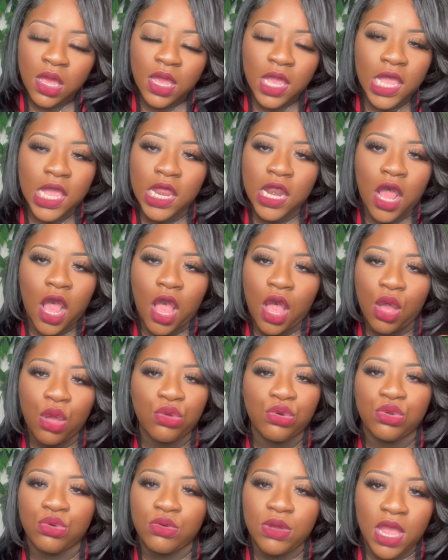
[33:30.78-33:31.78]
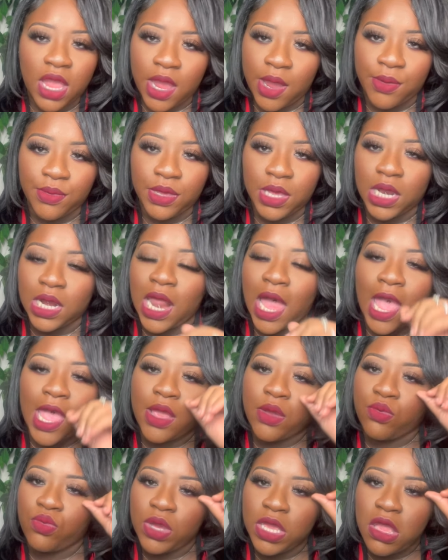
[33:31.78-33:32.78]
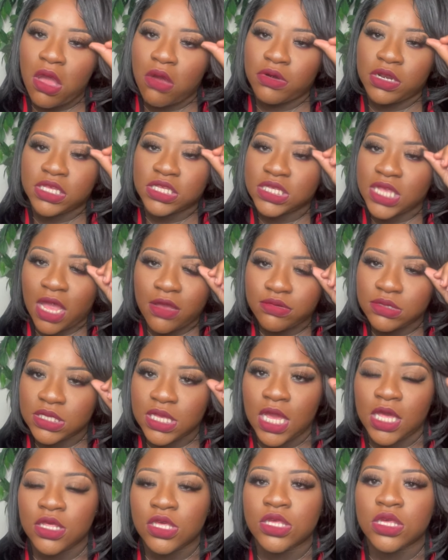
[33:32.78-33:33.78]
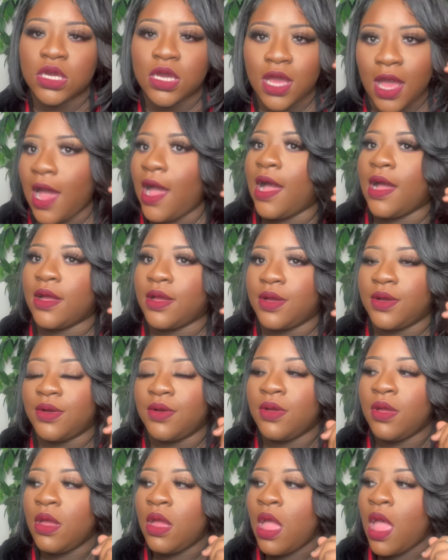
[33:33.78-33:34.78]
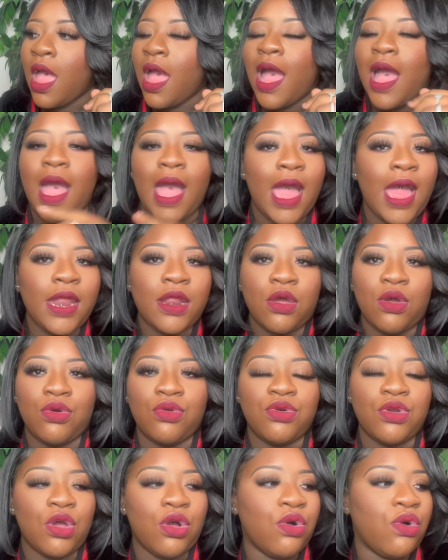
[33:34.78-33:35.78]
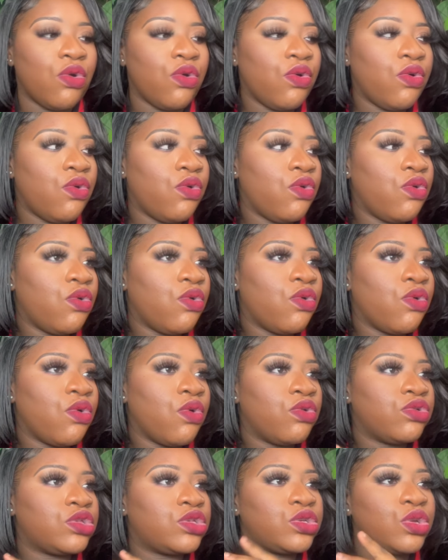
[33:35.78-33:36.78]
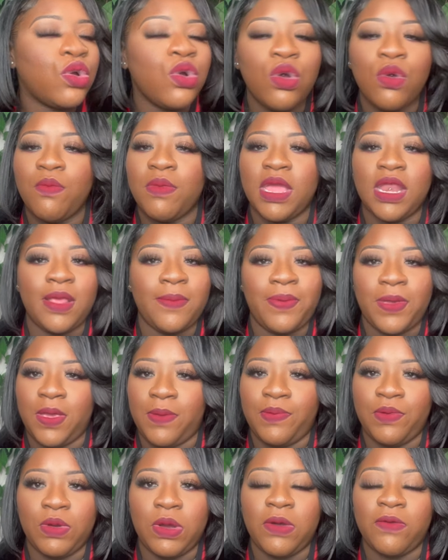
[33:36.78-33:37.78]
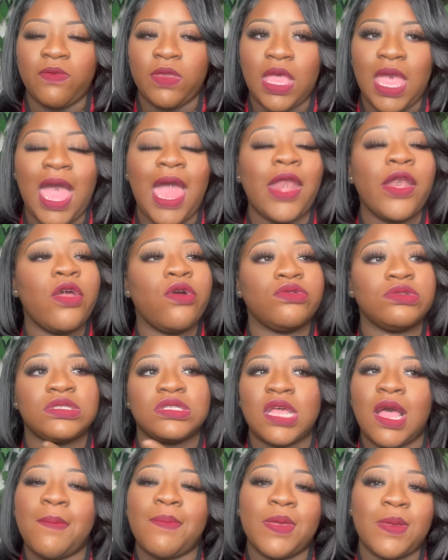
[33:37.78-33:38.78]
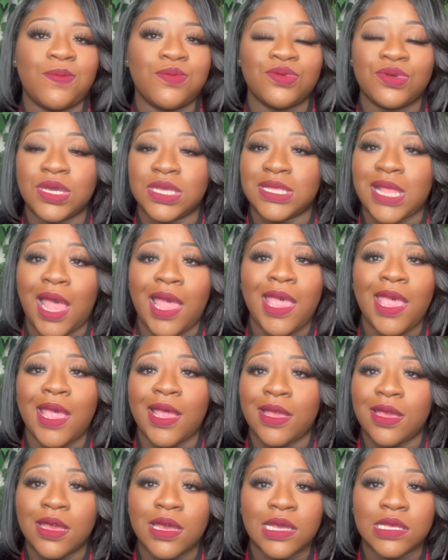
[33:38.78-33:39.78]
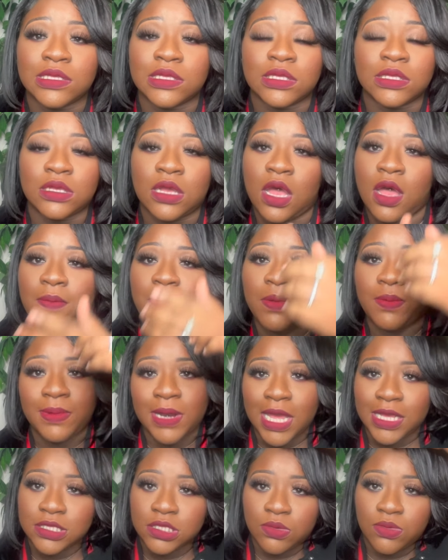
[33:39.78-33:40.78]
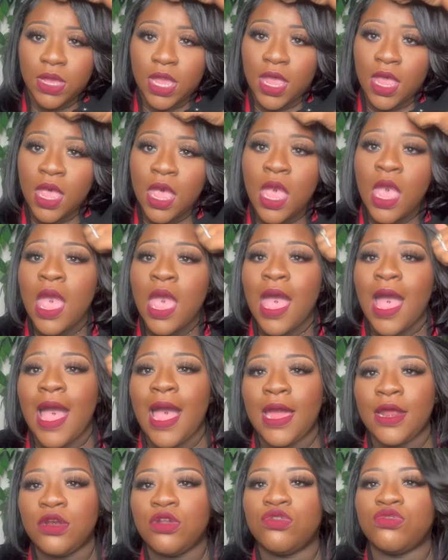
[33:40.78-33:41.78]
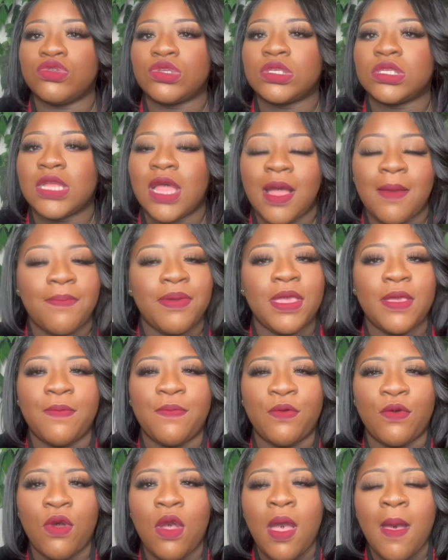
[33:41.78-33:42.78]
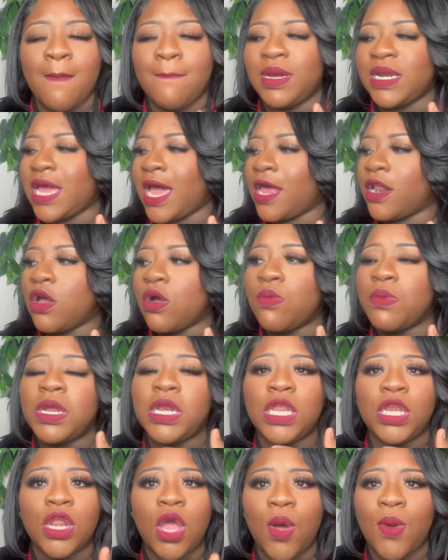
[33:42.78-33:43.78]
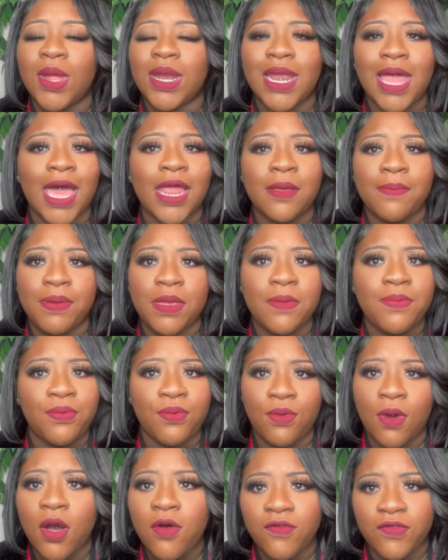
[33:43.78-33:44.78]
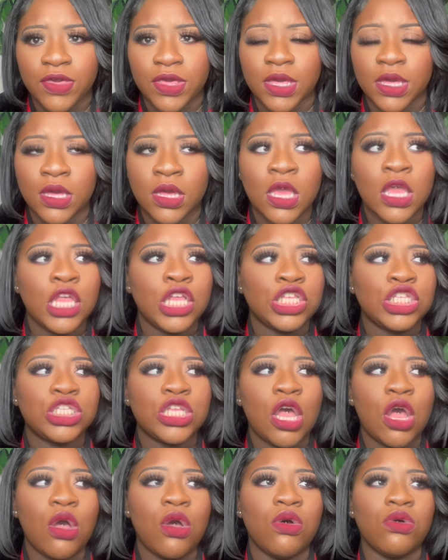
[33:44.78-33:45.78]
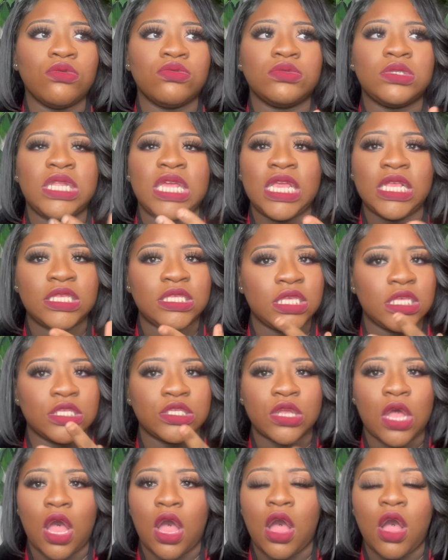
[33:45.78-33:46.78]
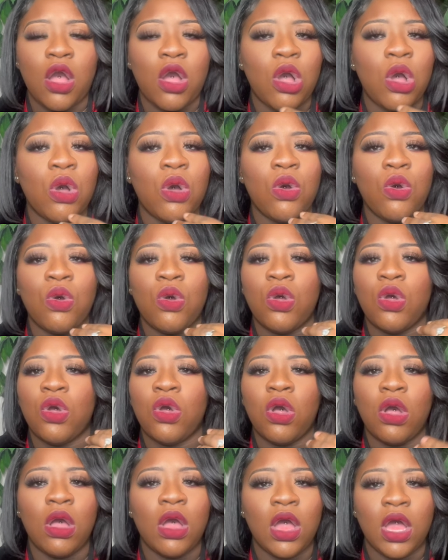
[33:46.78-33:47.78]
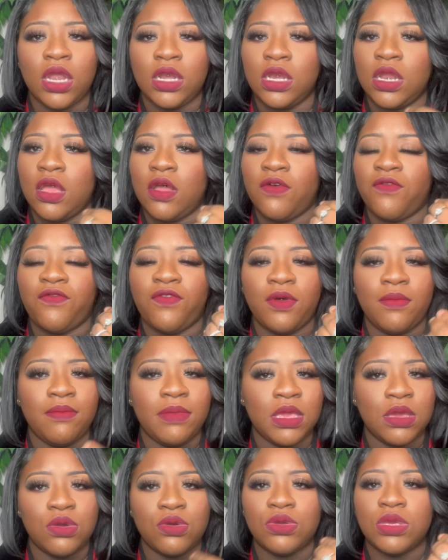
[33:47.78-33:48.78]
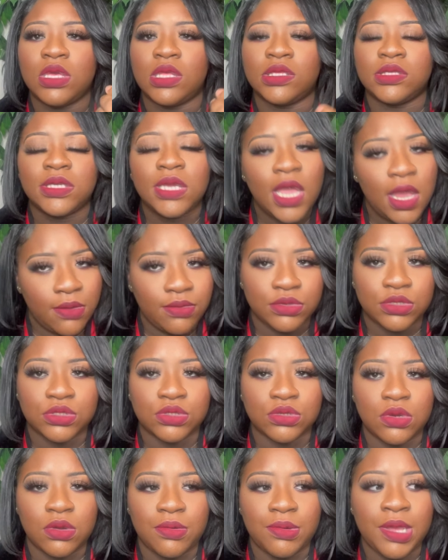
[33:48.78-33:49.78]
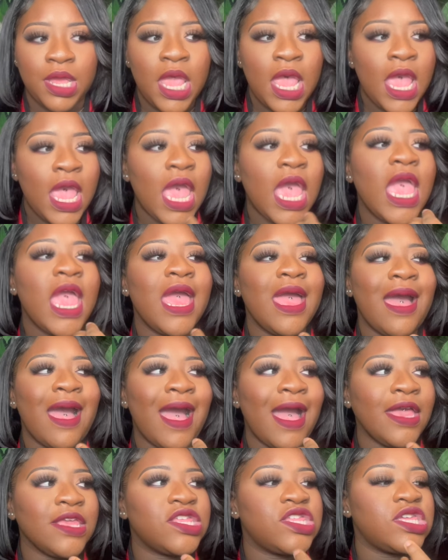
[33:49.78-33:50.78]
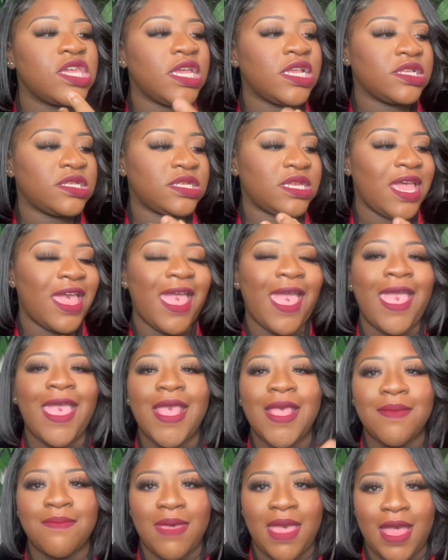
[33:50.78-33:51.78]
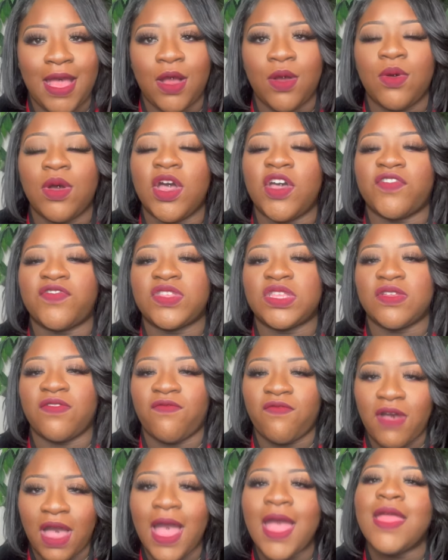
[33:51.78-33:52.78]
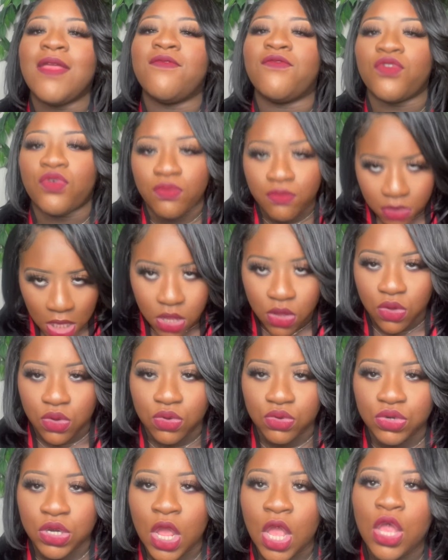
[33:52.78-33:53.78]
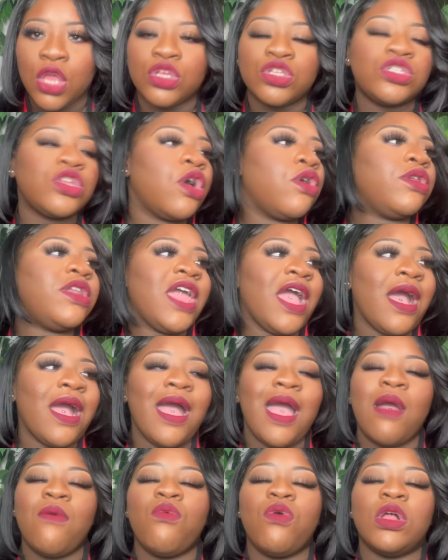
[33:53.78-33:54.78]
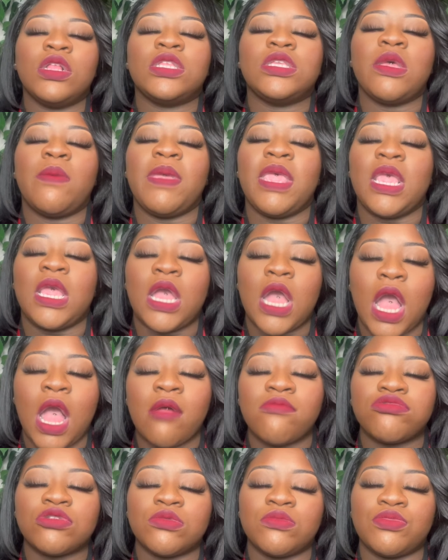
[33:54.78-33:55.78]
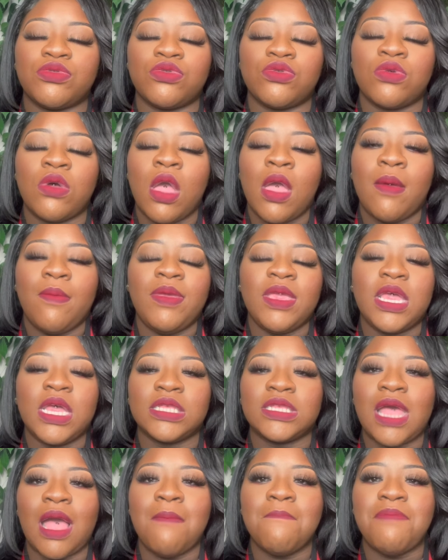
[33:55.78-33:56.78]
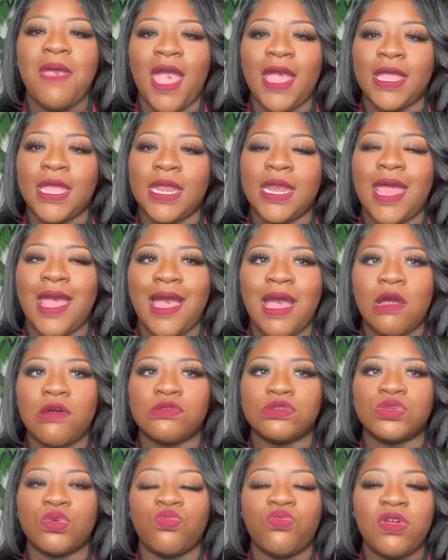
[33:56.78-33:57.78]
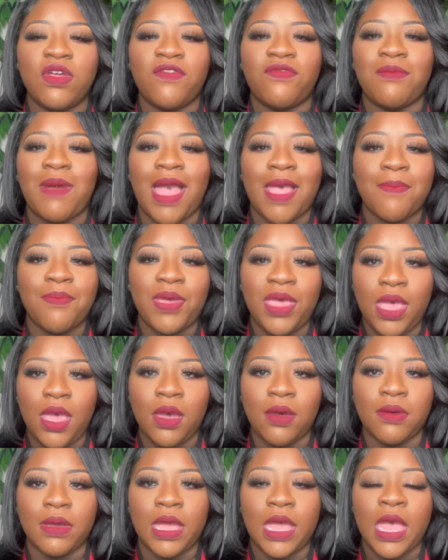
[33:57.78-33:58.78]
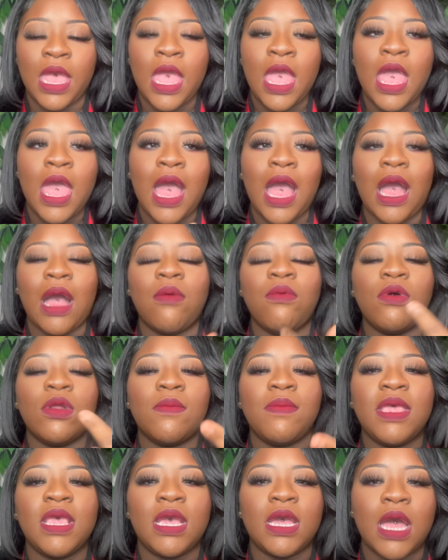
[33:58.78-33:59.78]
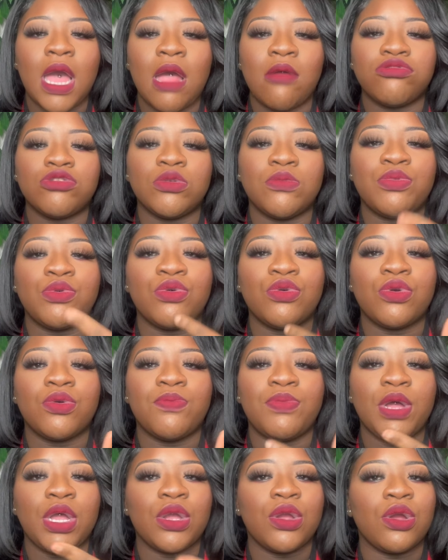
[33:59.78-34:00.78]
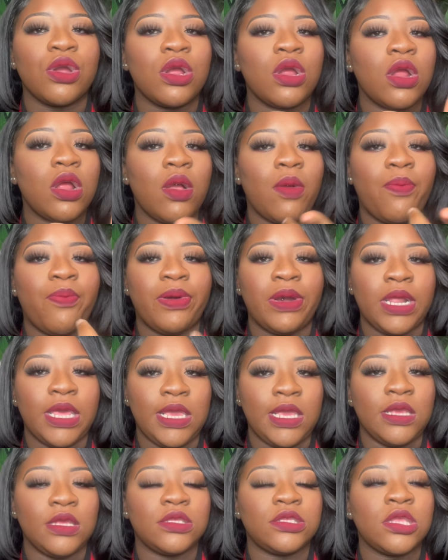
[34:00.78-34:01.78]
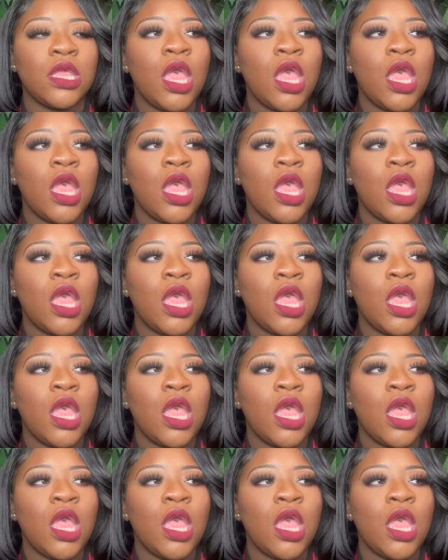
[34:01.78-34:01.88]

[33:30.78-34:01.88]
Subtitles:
in a whole new area. Like, we on the south side of Chicago. I don't know too many people over here. I know some people because I had cousins a couple blocks away. I knew some people, but I don't really know a lot of people over here. So this is all unfamiliar territory. And I just came out of survival mode. So now I want to be comfortable because I'm back in the house with my parent. I want to be comfortable, but girl, please.